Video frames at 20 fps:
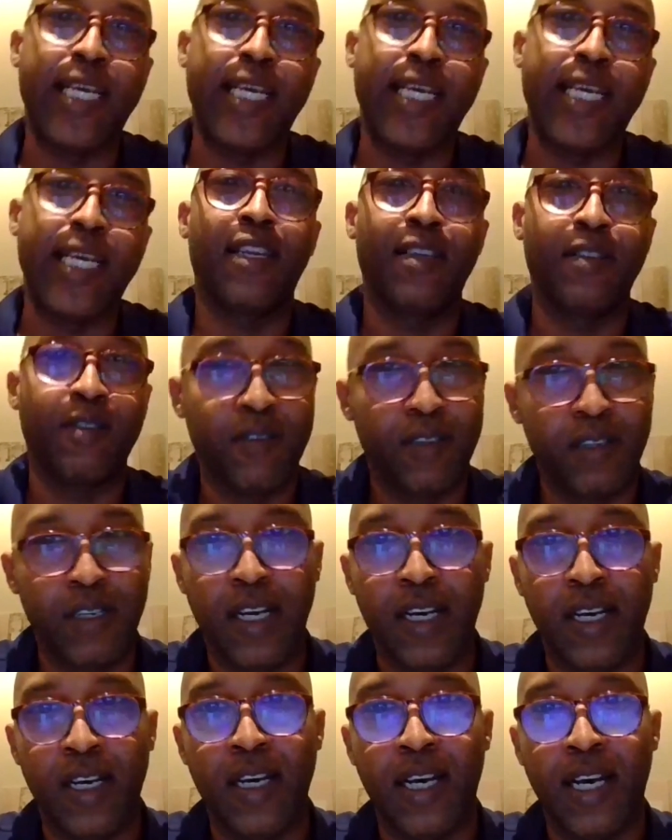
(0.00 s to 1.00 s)

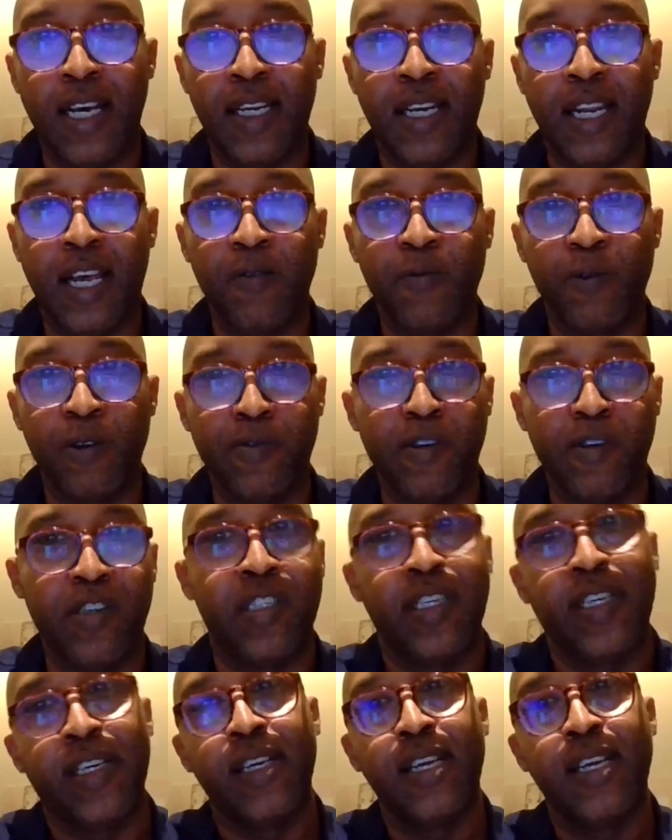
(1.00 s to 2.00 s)
and we
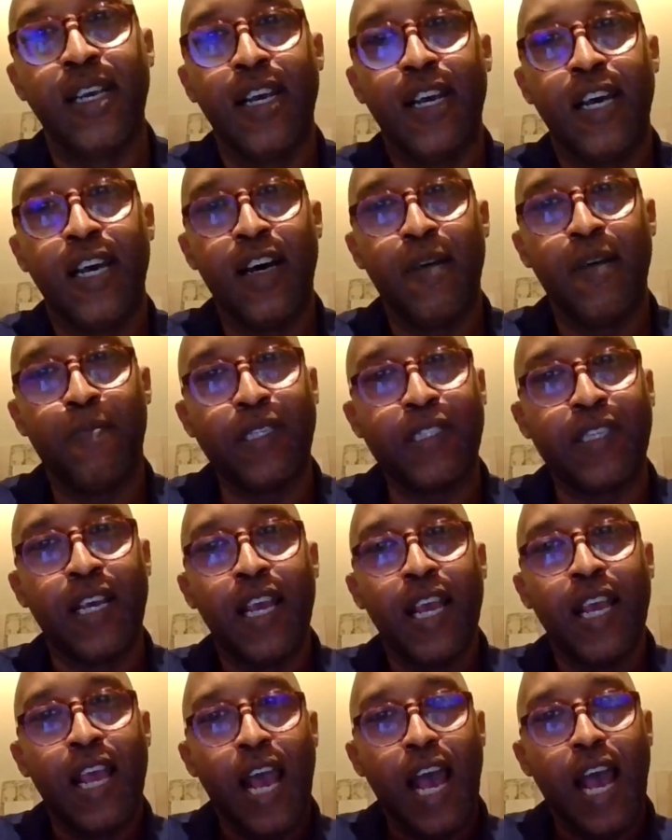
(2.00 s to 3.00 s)
monitor. But
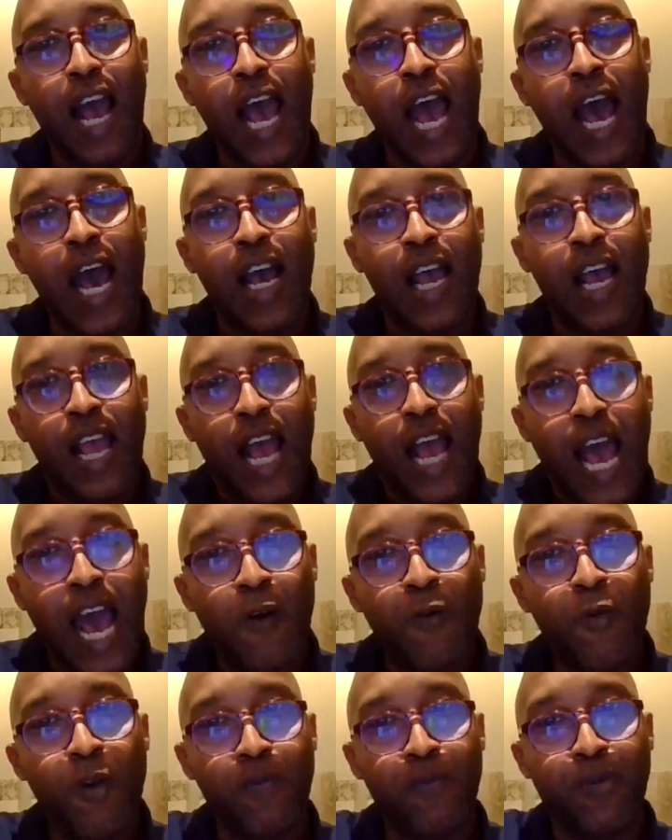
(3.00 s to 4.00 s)

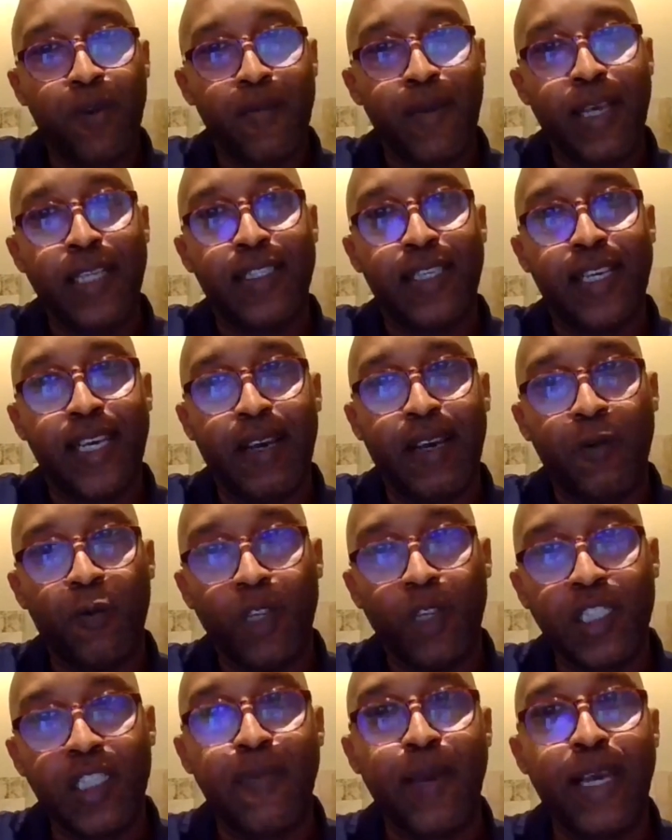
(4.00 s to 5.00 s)
how we implement it
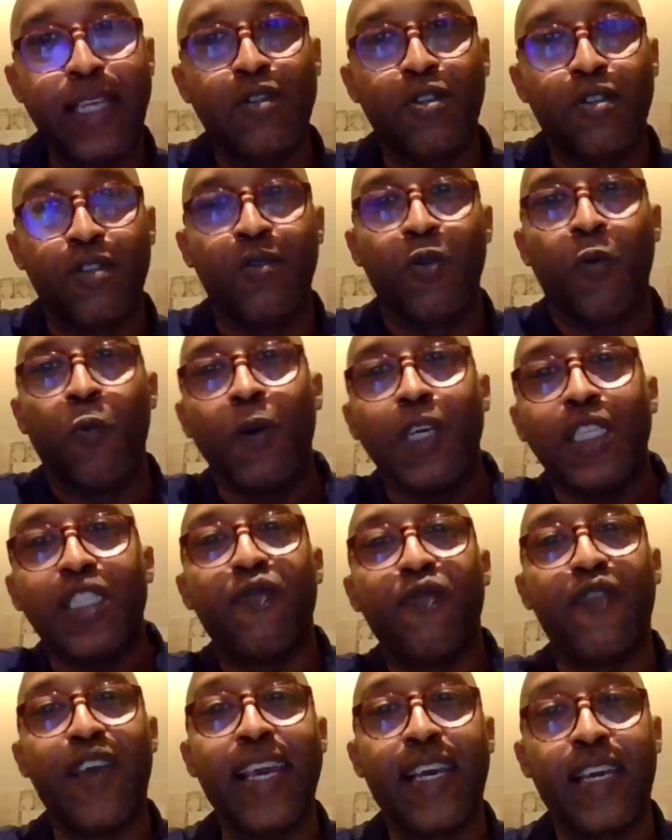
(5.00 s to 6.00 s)
will depend on which
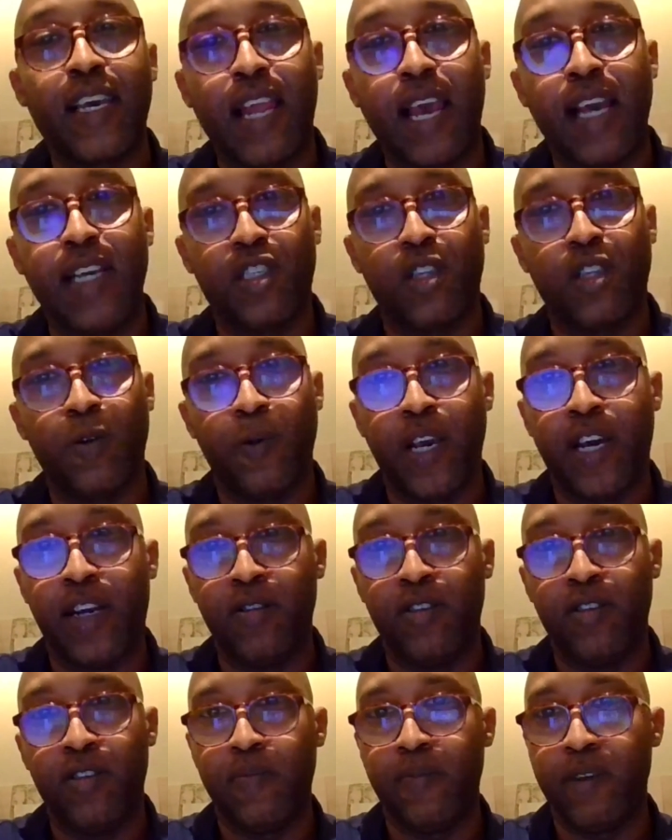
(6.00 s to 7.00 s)
vehicle actually we are
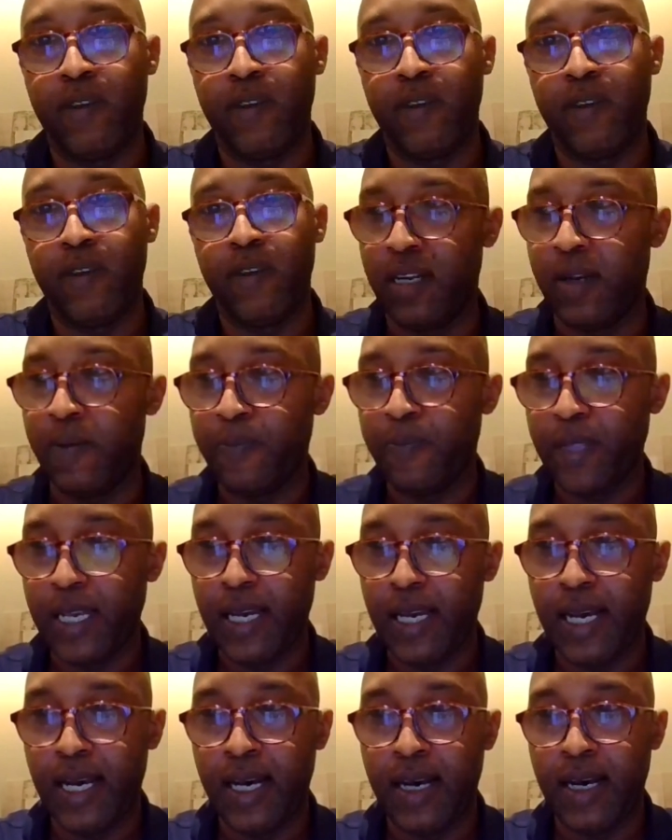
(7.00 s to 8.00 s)
using, because
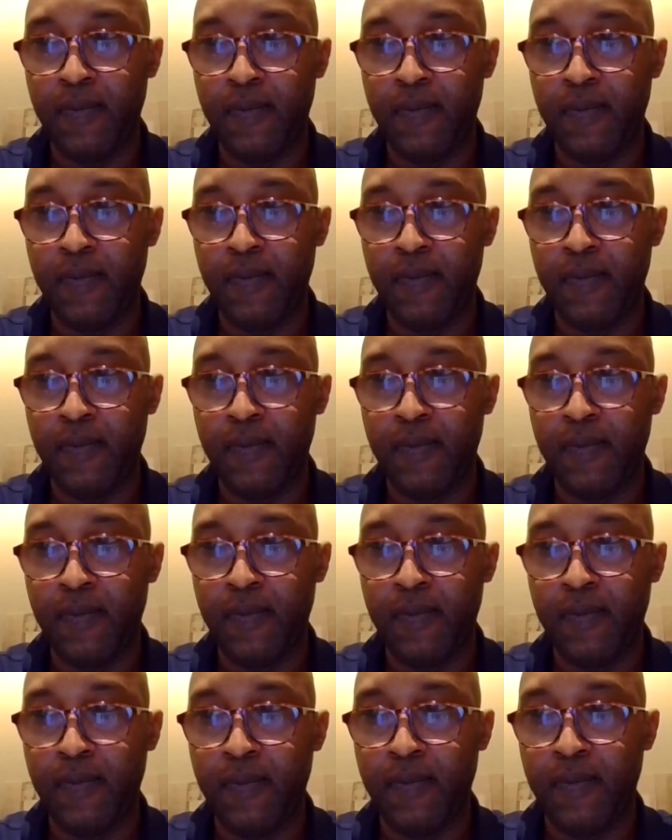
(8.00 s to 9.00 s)
yes,
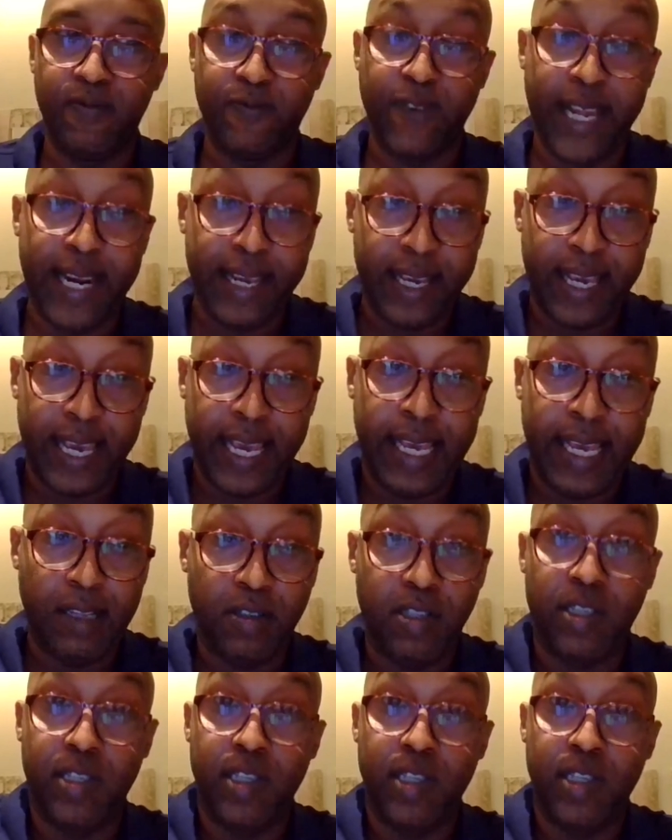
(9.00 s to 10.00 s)
there is very key
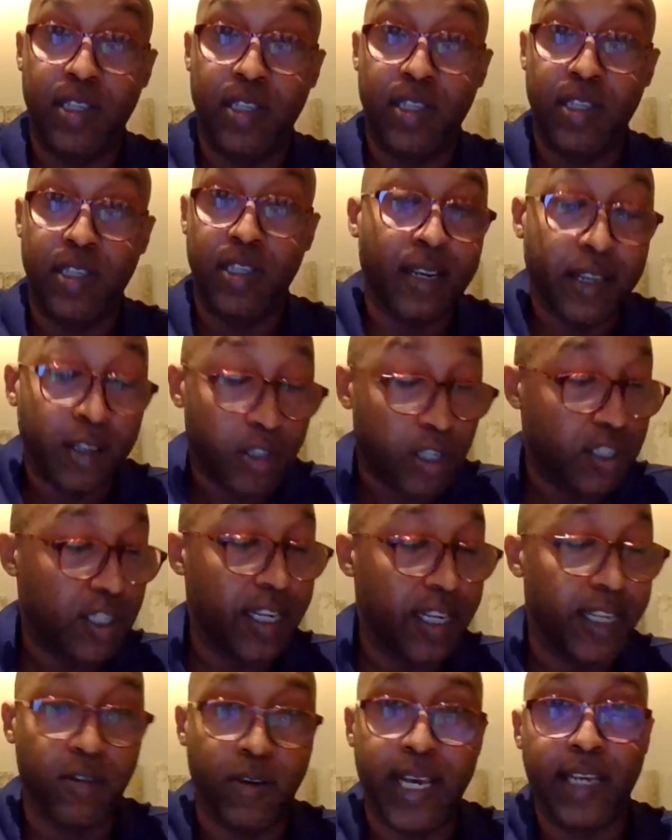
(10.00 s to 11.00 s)
decisions, not just
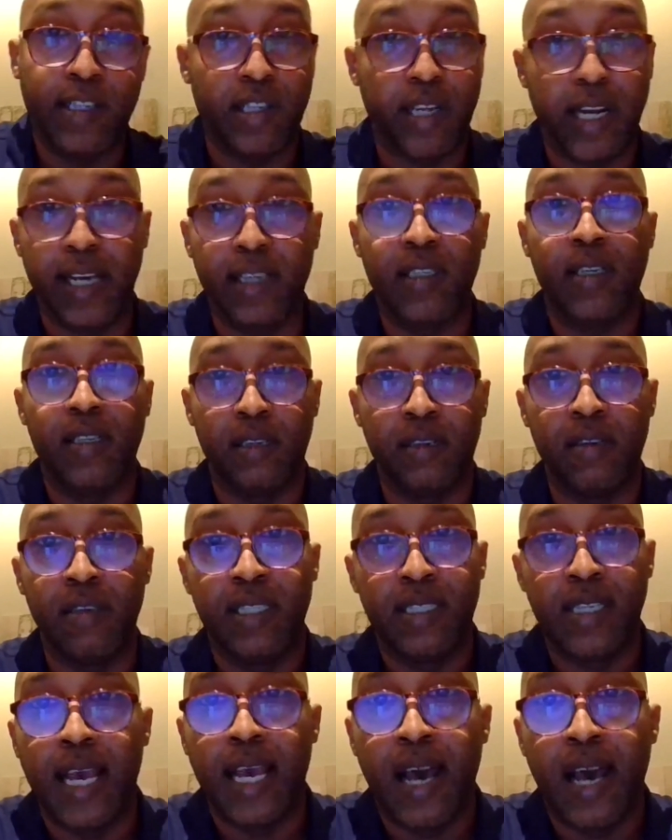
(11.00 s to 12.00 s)
in education actually.
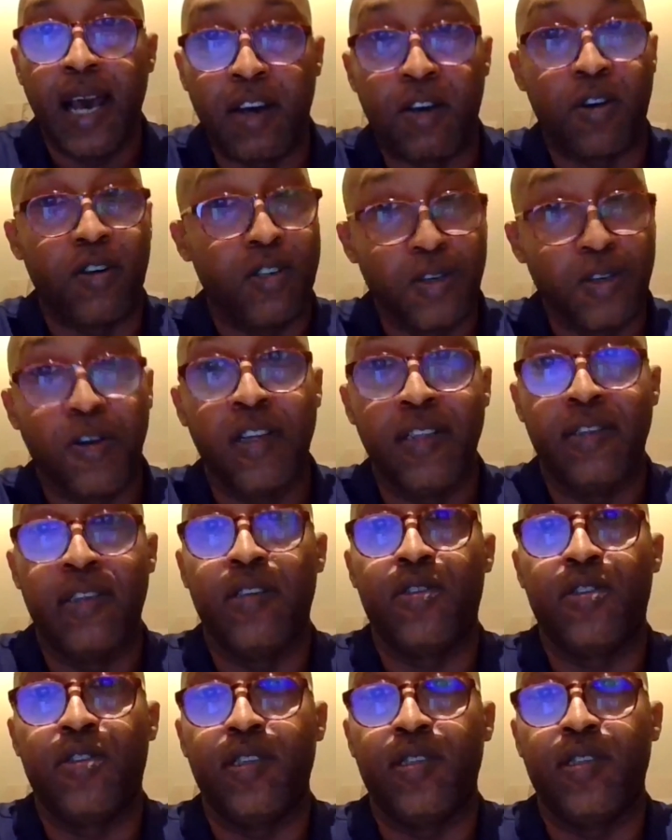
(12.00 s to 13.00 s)
It's across all
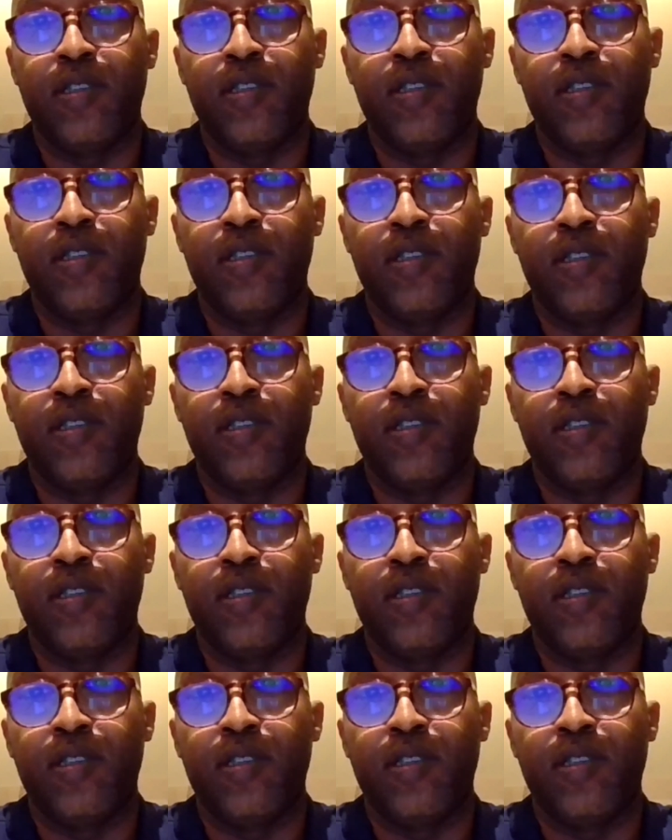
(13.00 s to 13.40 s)
industries now.